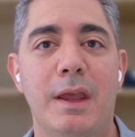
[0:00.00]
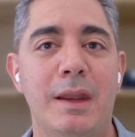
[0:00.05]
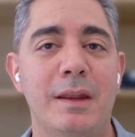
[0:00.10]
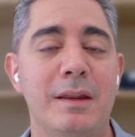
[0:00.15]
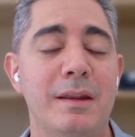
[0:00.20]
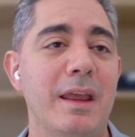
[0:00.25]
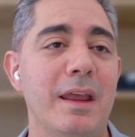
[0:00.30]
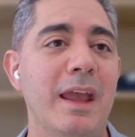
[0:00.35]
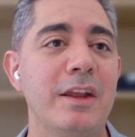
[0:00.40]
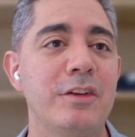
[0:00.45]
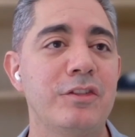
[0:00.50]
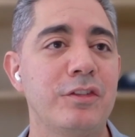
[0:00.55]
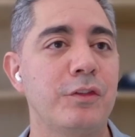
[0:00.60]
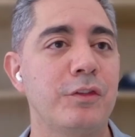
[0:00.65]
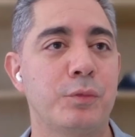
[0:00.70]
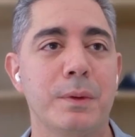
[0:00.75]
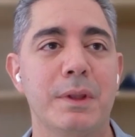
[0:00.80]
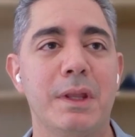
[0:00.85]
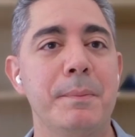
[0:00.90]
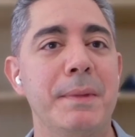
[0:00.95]
And
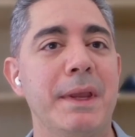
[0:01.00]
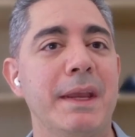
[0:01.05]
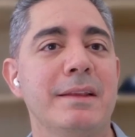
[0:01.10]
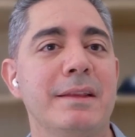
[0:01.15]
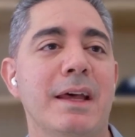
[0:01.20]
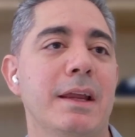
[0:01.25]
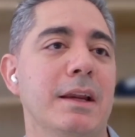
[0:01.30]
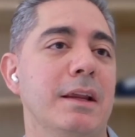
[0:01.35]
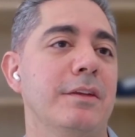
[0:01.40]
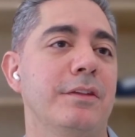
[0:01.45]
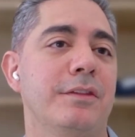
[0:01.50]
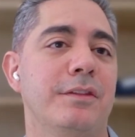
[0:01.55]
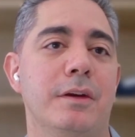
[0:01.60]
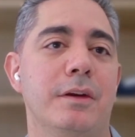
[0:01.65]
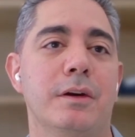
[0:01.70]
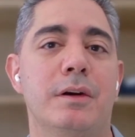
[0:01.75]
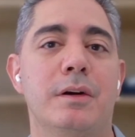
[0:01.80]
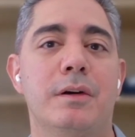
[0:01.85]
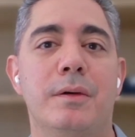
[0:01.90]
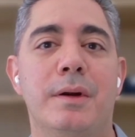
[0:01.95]
agents really make that
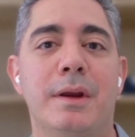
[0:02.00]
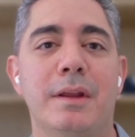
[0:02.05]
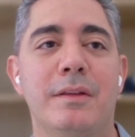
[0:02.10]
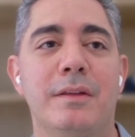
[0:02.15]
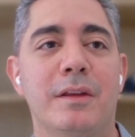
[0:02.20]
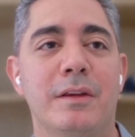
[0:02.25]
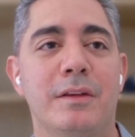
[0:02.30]
easier, right?